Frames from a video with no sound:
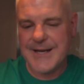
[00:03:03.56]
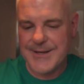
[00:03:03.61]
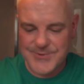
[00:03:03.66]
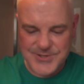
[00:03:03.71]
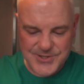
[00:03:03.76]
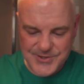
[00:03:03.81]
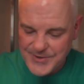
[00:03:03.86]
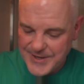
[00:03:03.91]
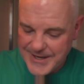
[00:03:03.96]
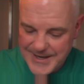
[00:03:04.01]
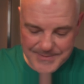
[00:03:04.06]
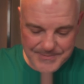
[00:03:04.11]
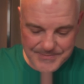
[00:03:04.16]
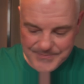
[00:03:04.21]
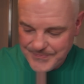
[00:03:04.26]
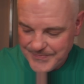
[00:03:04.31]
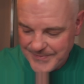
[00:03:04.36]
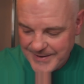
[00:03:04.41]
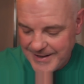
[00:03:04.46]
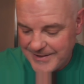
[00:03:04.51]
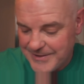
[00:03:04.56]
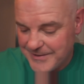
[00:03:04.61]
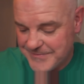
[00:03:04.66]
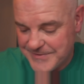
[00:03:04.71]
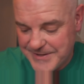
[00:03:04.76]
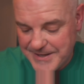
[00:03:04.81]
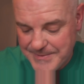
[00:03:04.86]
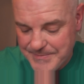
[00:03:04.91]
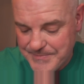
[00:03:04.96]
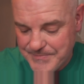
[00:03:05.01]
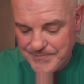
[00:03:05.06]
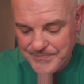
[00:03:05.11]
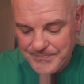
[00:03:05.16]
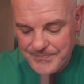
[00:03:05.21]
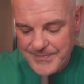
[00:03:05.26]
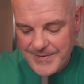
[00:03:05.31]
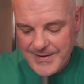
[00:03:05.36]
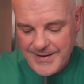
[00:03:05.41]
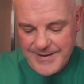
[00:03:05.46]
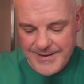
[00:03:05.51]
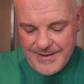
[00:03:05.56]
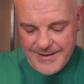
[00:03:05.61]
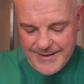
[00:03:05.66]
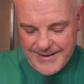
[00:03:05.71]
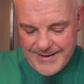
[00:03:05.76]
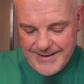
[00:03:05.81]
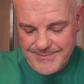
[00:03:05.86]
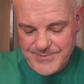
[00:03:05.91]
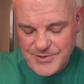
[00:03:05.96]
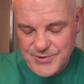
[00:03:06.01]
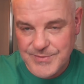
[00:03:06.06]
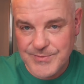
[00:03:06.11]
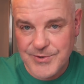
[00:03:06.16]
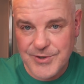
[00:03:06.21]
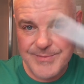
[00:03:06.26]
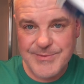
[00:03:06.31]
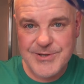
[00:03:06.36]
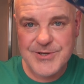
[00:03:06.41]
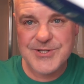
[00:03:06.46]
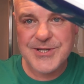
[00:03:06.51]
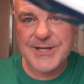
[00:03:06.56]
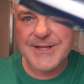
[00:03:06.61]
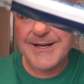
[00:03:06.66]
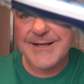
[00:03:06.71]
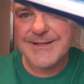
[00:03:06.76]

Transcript: and it was great. I loved it. Um, so I'm going to be using